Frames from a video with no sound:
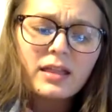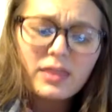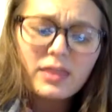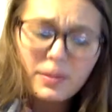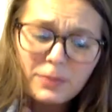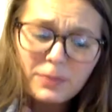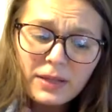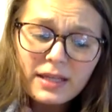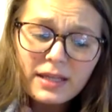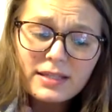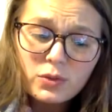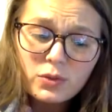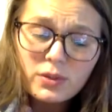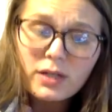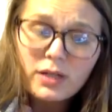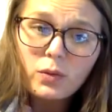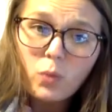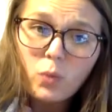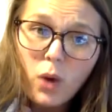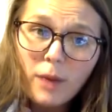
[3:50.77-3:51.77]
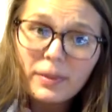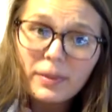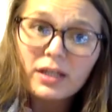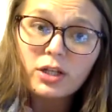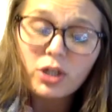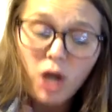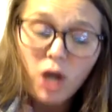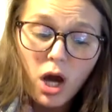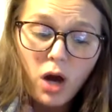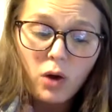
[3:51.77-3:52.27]
"The place you didn't want me to
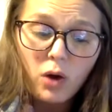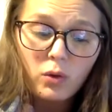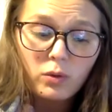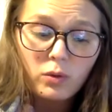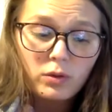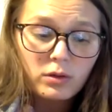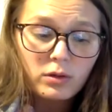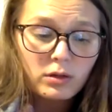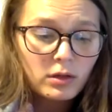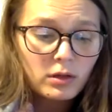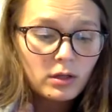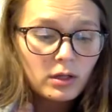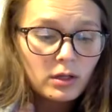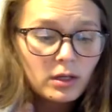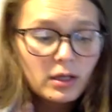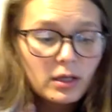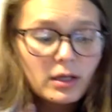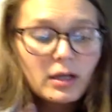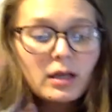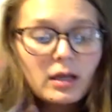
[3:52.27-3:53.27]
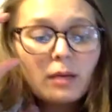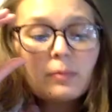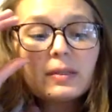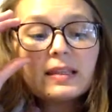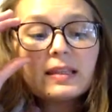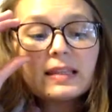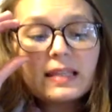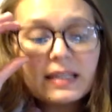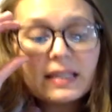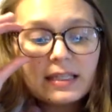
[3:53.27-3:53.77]
go."
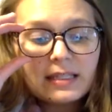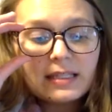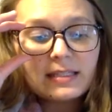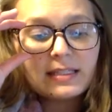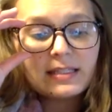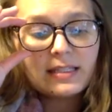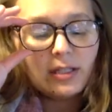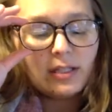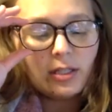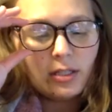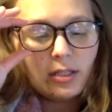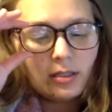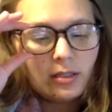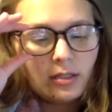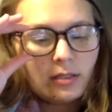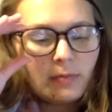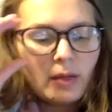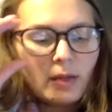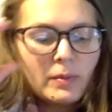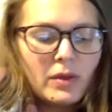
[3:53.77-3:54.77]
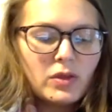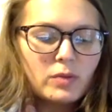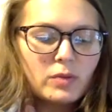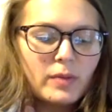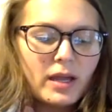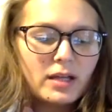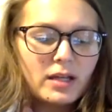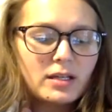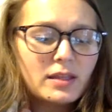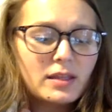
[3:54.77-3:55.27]
"Please, dear," my mother
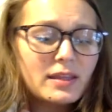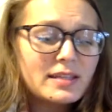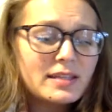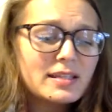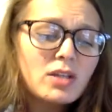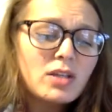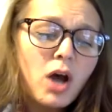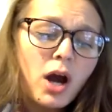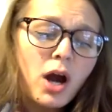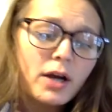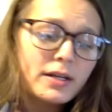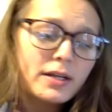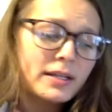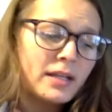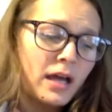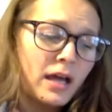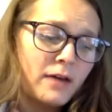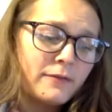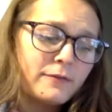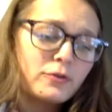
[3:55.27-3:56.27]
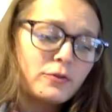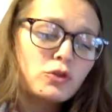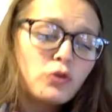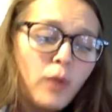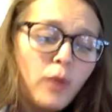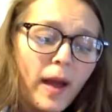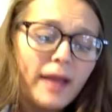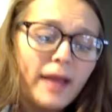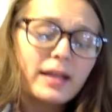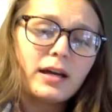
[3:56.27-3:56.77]
begged. "This is hard enough.
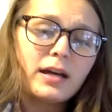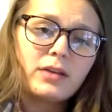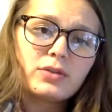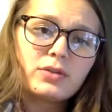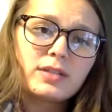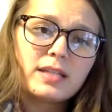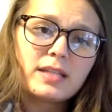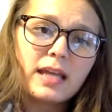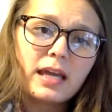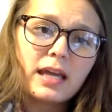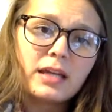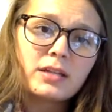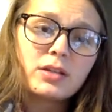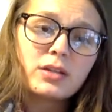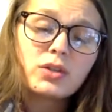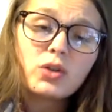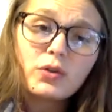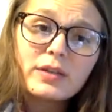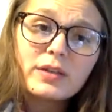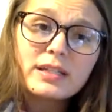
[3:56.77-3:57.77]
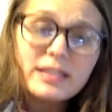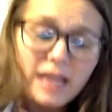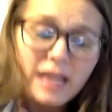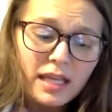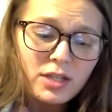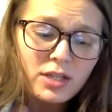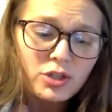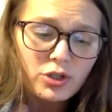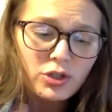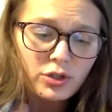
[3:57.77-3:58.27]
Try to understand. You're in
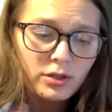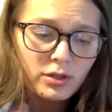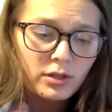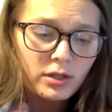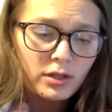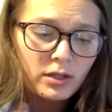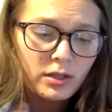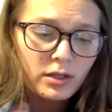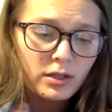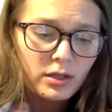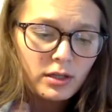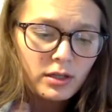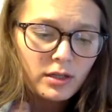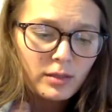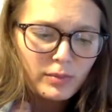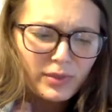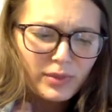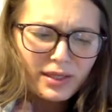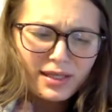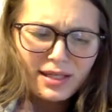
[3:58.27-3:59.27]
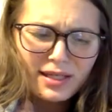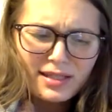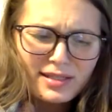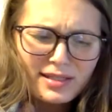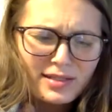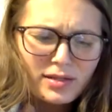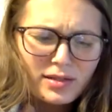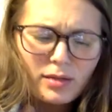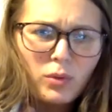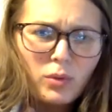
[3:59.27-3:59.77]
danger."
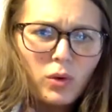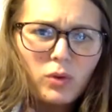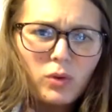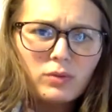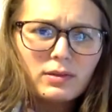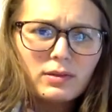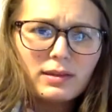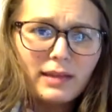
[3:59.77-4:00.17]
"Because some old